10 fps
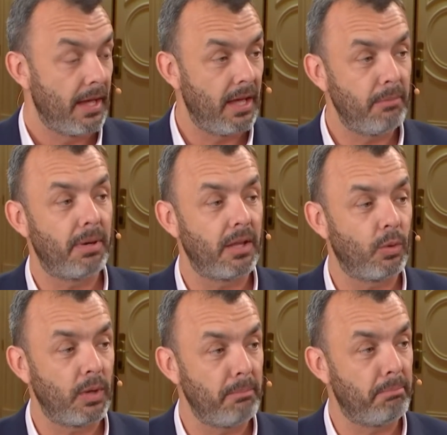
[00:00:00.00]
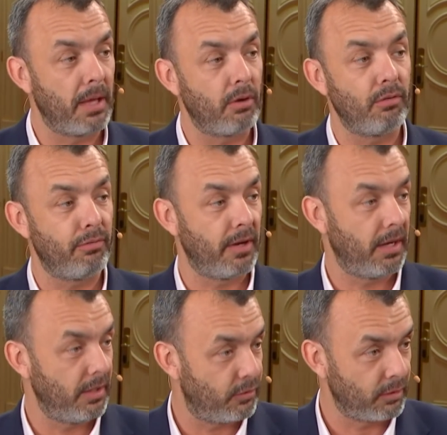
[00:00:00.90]
and by the way, better
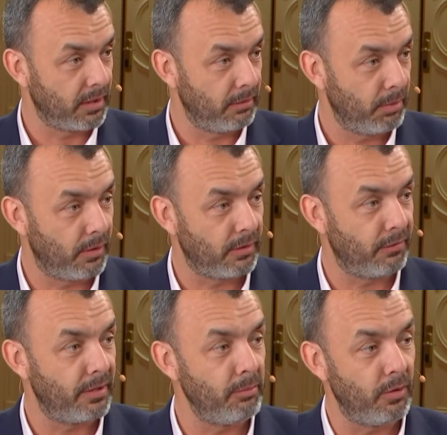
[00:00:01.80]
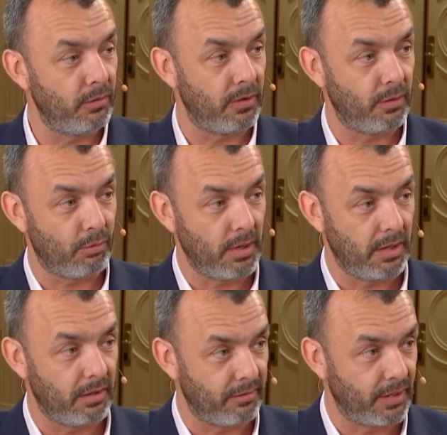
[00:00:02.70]
financially. Because if I'm using the
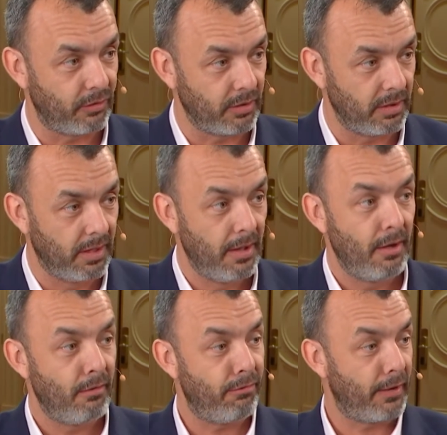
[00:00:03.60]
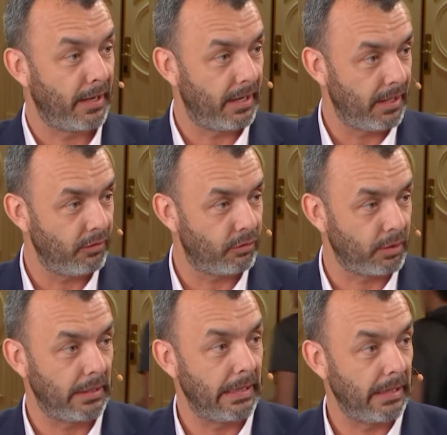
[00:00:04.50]
right innovation,
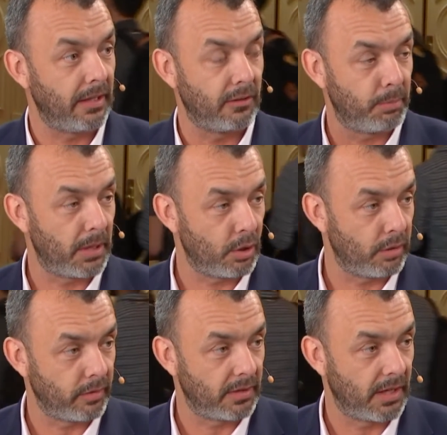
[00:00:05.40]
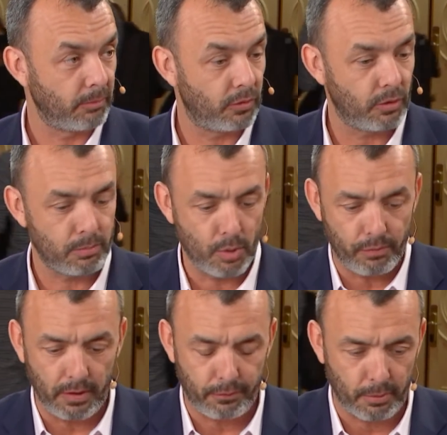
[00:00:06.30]
financially it gets better over time. So you're
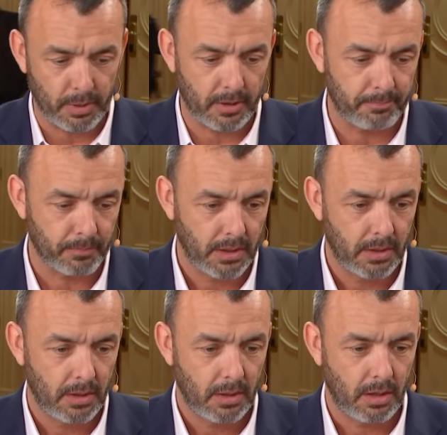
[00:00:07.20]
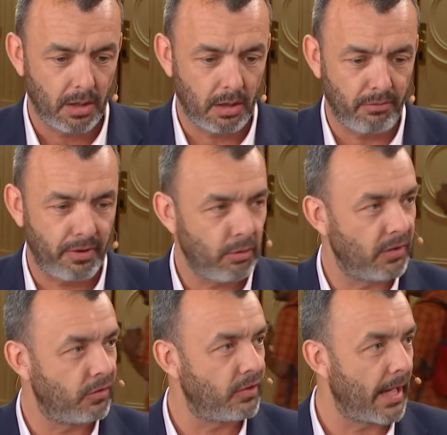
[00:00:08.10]
moving from a very
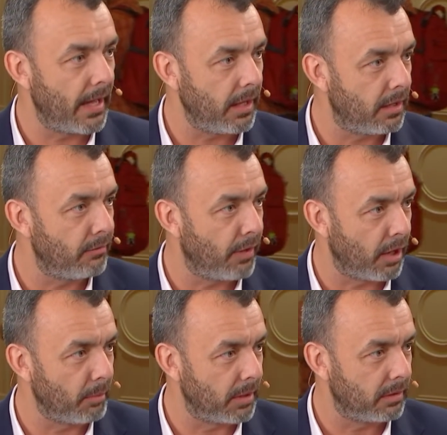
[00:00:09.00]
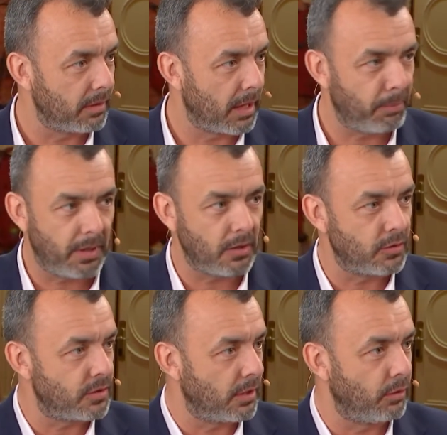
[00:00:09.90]
static environment,
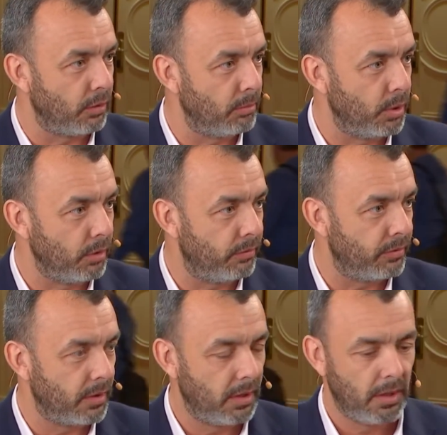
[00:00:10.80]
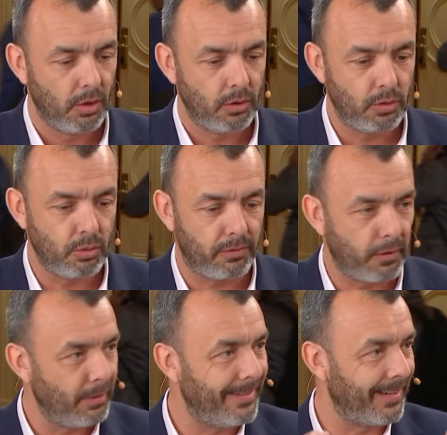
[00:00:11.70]
applications that don't move, to a
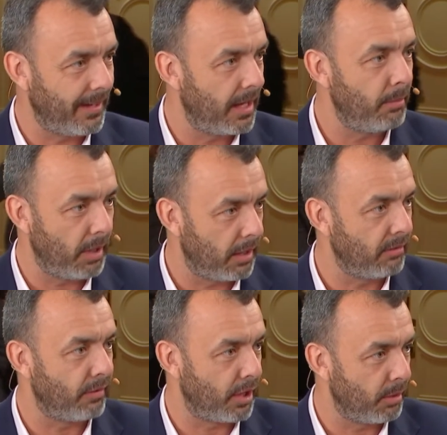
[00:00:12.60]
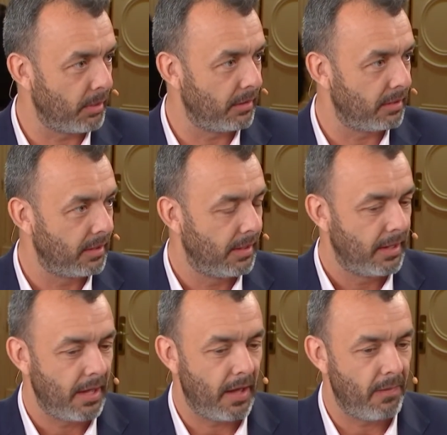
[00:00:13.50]
very dynamic environment.
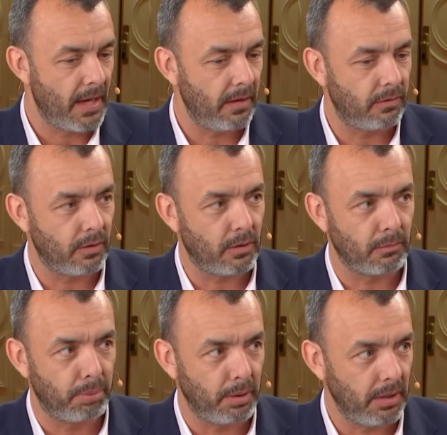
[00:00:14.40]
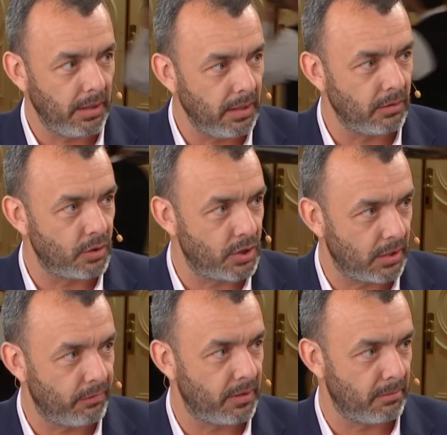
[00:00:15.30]
And that is a complete
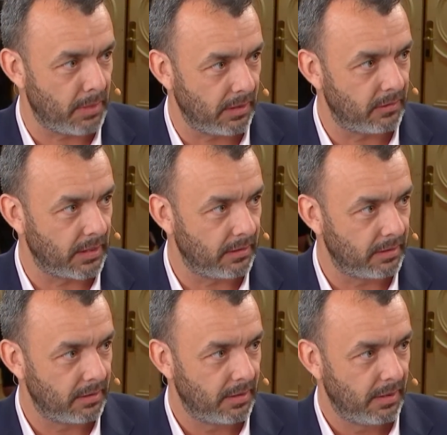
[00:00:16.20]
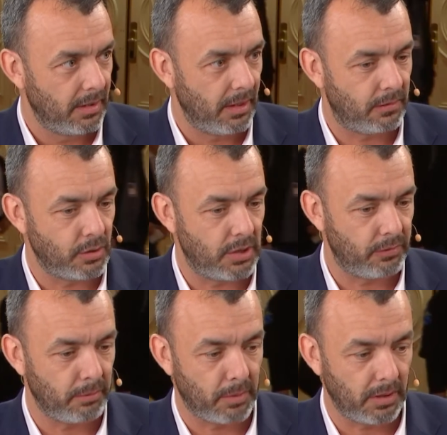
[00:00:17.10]
shift in mindset. It's a
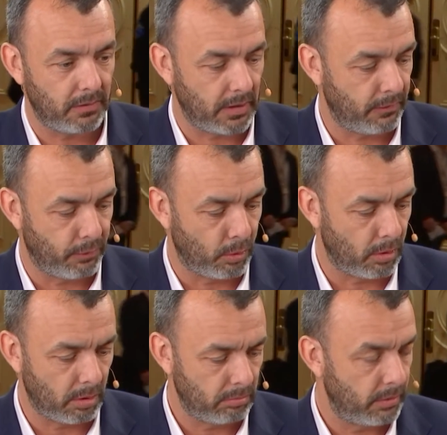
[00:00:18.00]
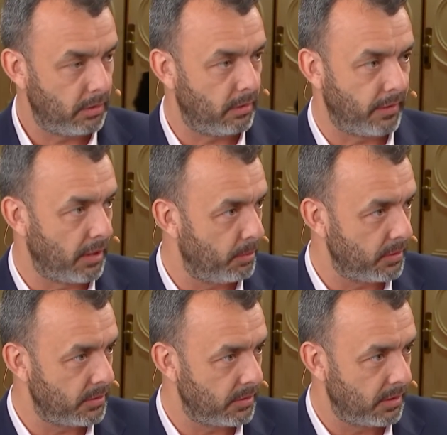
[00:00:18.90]
shift in mindset for the
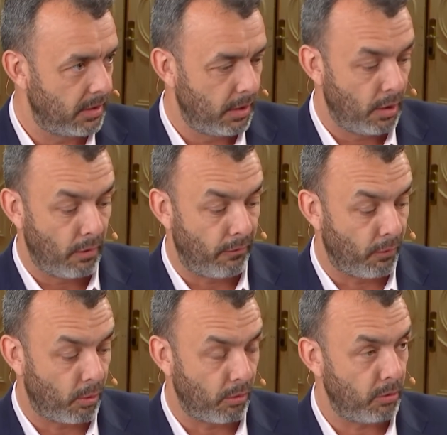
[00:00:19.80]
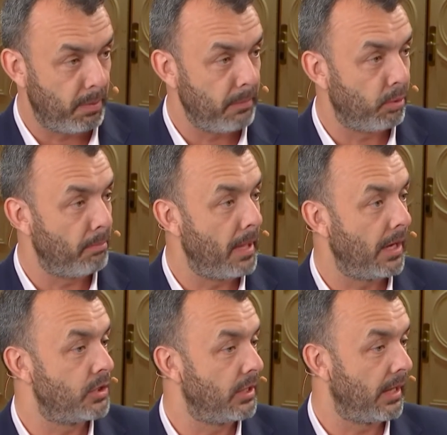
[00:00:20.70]
developers, for the people
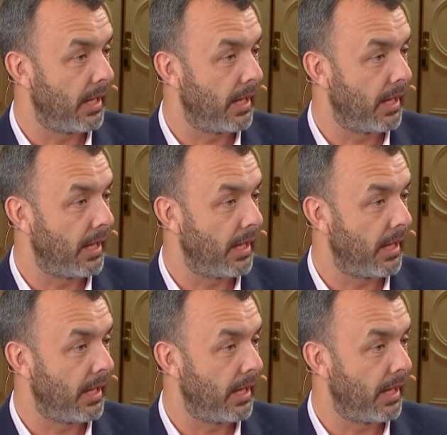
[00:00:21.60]
managing